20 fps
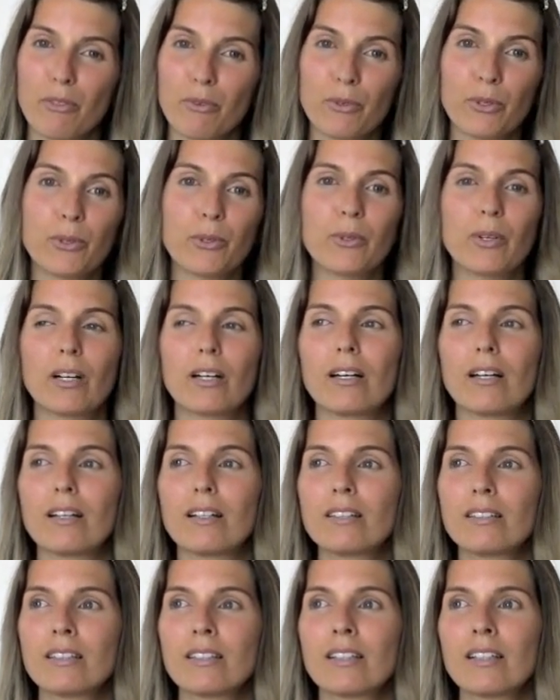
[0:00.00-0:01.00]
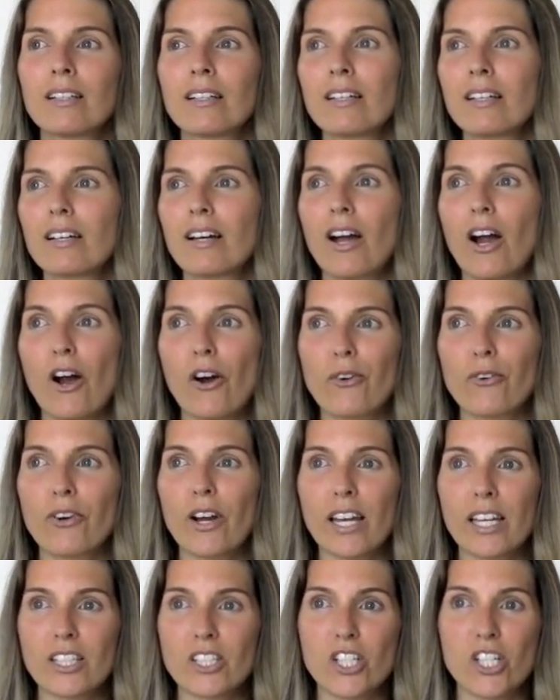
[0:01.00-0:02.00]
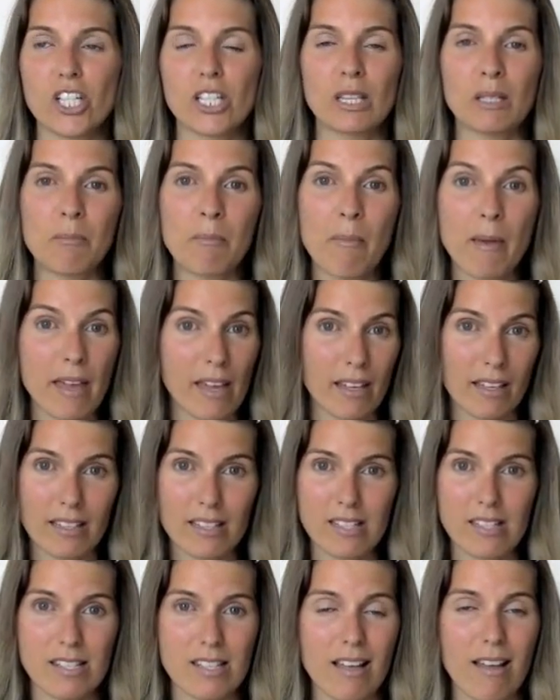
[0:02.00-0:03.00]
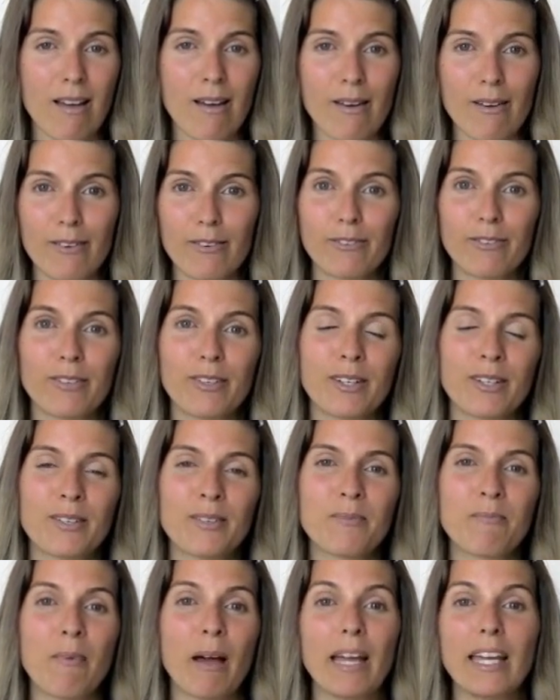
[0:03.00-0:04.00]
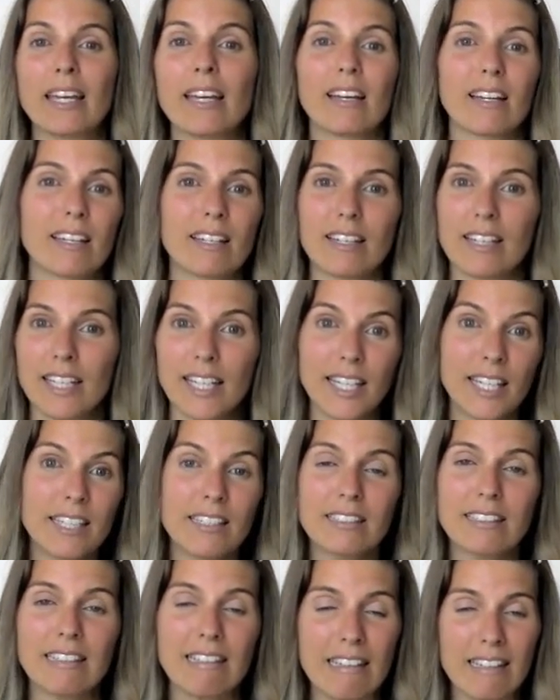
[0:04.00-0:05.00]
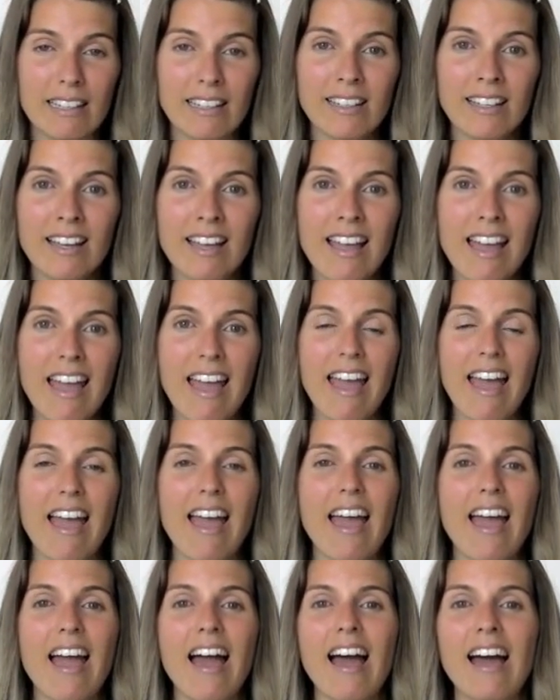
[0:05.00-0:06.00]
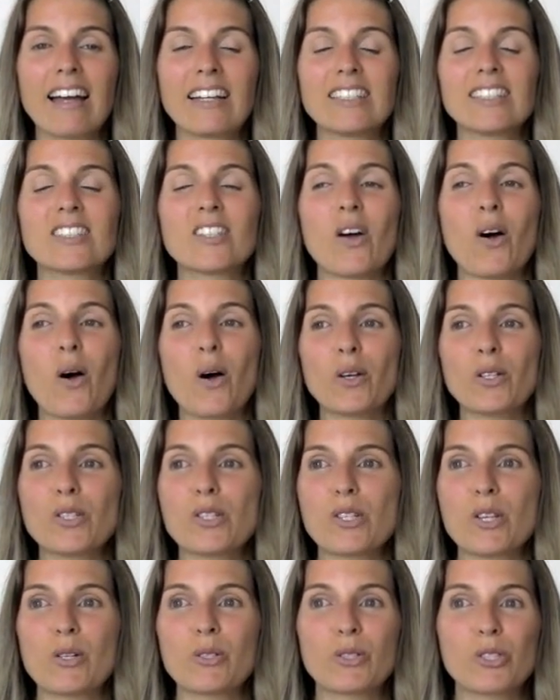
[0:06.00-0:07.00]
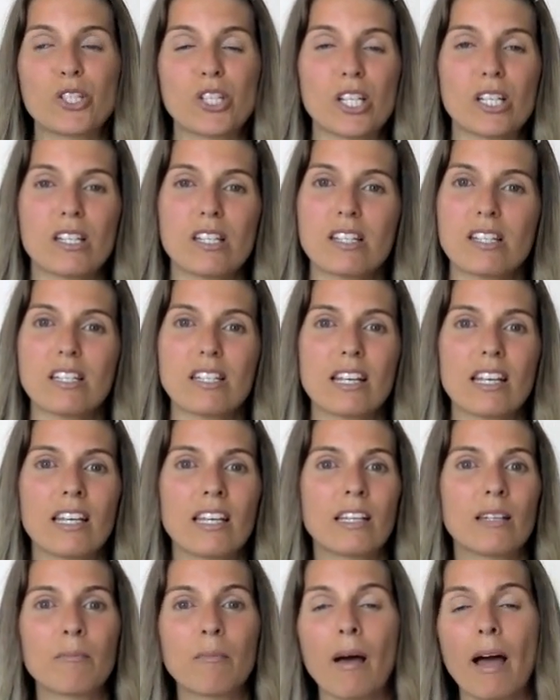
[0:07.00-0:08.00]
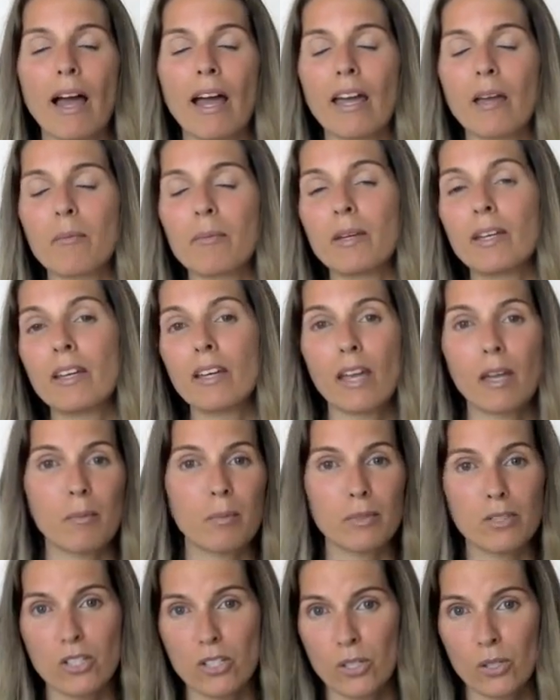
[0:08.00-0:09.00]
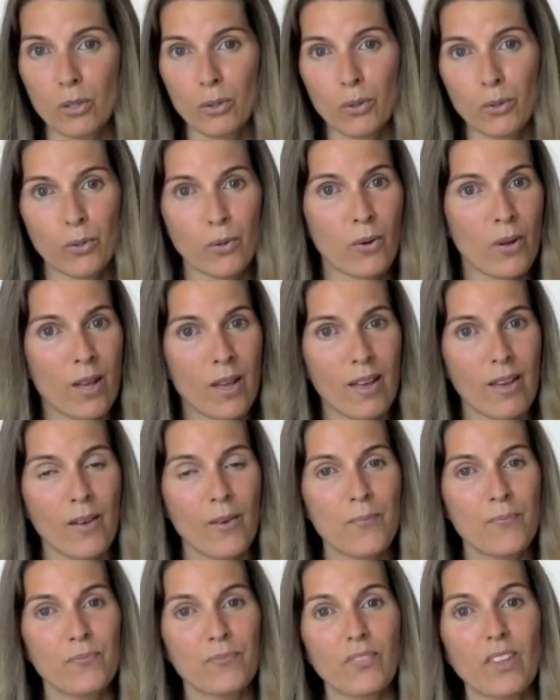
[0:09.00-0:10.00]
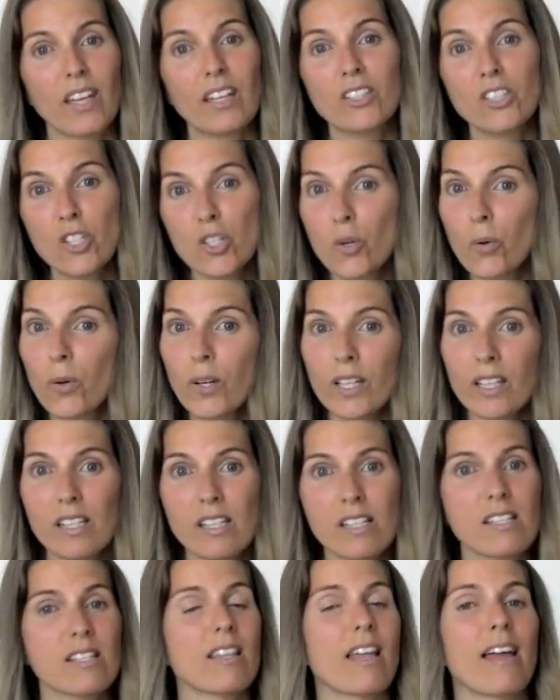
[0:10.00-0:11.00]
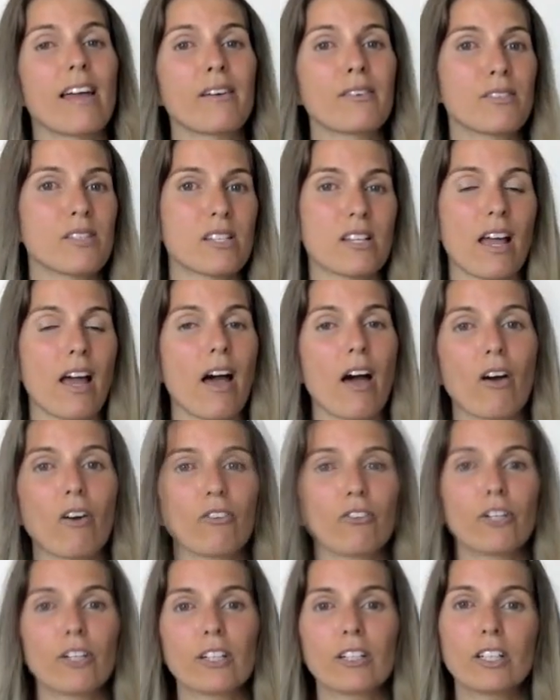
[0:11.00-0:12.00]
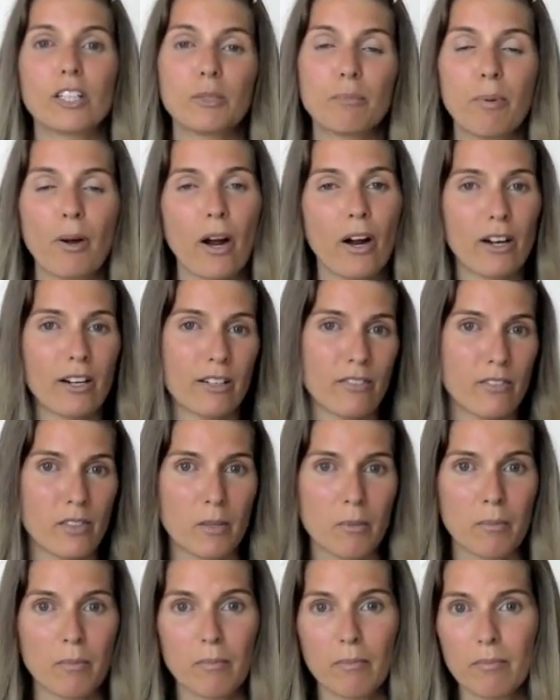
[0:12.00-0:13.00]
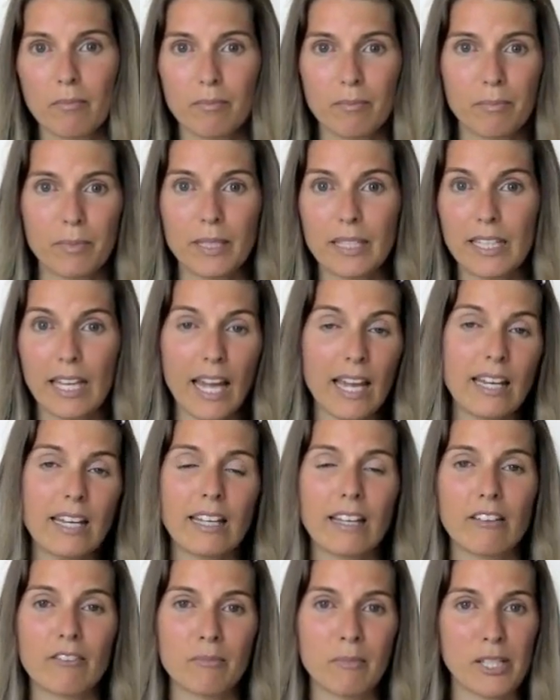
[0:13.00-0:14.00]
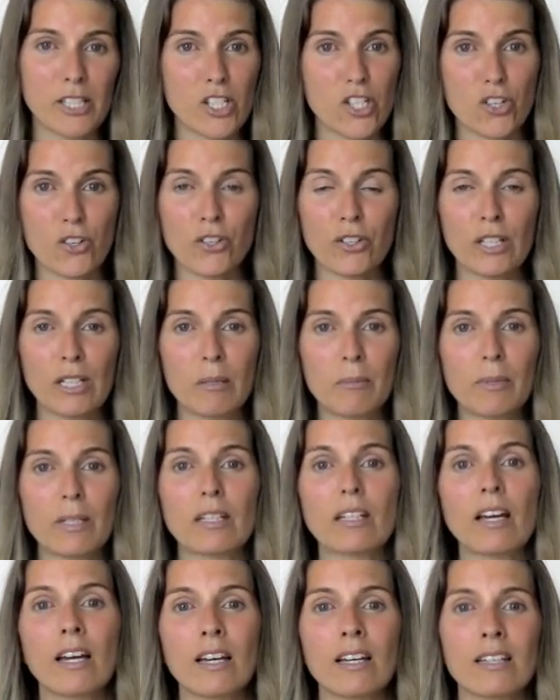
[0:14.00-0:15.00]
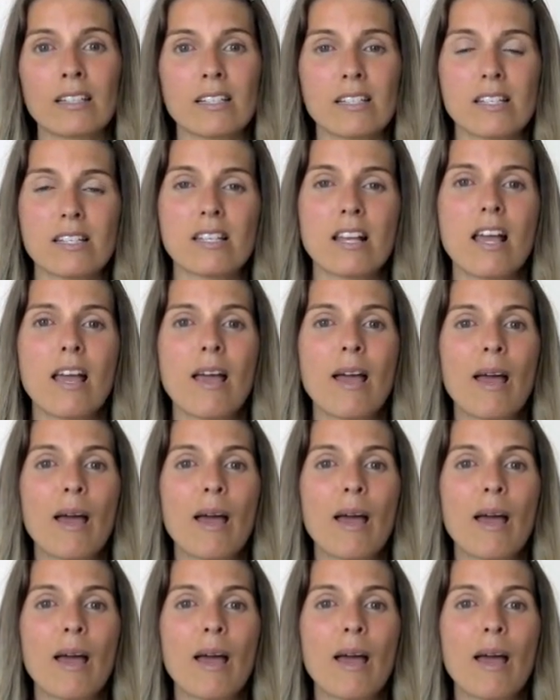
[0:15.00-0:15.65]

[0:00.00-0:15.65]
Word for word: threw a wrench in the mix of my healing, and also just in my being able to enjoy this lifestyle for a good part of the beginning of my journey, because